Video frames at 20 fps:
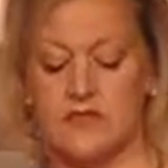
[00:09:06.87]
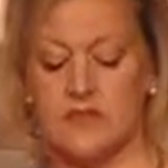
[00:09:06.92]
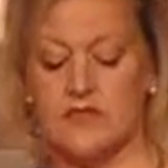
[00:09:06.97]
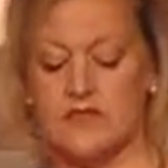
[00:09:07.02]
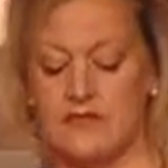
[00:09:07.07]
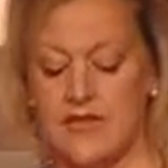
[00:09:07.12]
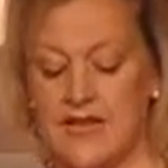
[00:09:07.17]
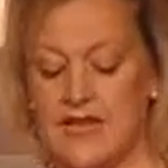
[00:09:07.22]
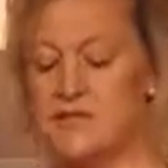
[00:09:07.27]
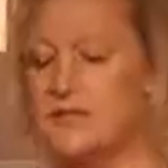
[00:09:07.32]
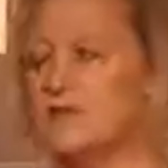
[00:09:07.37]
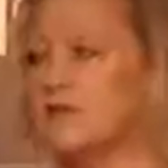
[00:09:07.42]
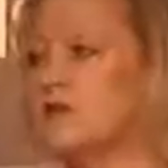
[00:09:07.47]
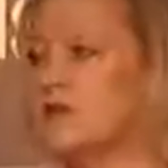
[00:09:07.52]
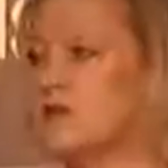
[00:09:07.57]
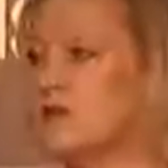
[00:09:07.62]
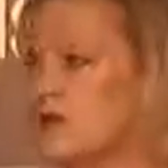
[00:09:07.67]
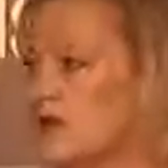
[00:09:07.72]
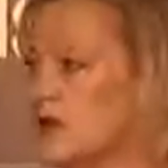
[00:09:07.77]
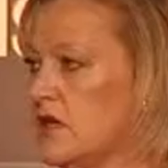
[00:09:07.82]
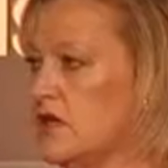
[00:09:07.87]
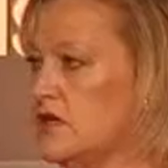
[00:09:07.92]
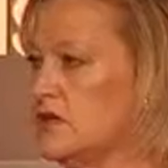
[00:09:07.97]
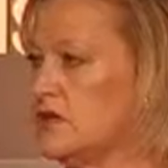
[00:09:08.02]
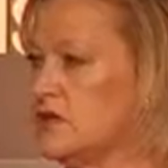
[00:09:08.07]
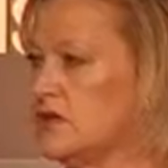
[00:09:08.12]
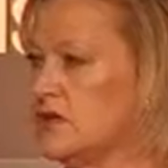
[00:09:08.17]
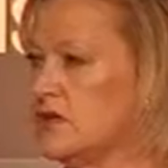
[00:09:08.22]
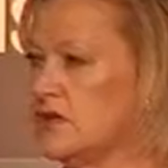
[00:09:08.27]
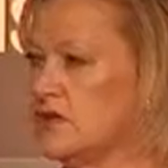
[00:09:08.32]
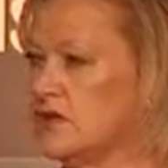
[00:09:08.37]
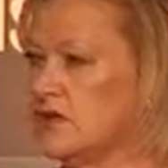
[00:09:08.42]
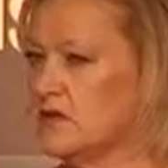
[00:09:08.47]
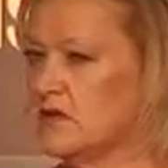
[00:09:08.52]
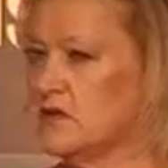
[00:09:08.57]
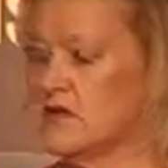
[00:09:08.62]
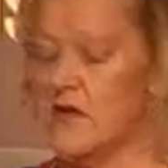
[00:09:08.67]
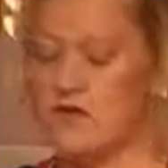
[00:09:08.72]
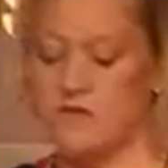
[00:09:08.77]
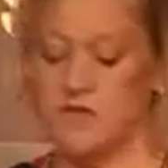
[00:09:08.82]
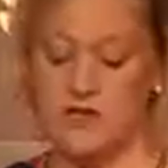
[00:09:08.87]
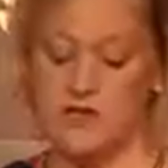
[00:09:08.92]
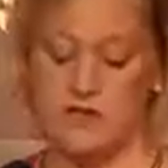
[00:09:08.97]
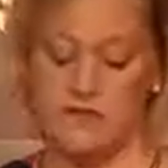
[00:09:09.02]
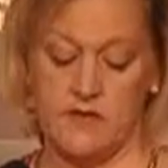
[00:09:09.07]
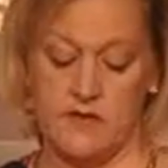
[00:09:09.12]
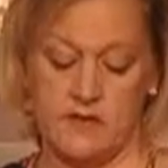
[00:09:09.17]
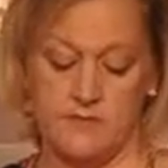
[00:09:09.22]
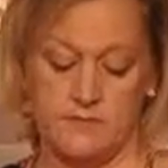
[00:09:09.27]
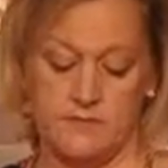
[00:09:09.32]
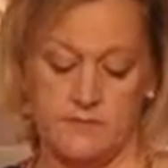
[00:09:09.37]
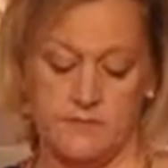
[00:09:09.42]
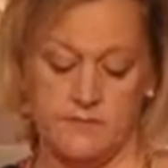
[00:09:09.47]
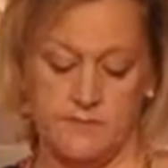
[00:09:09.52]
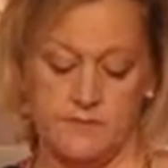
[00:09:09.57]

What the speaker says: as lessons are learned. Never give in.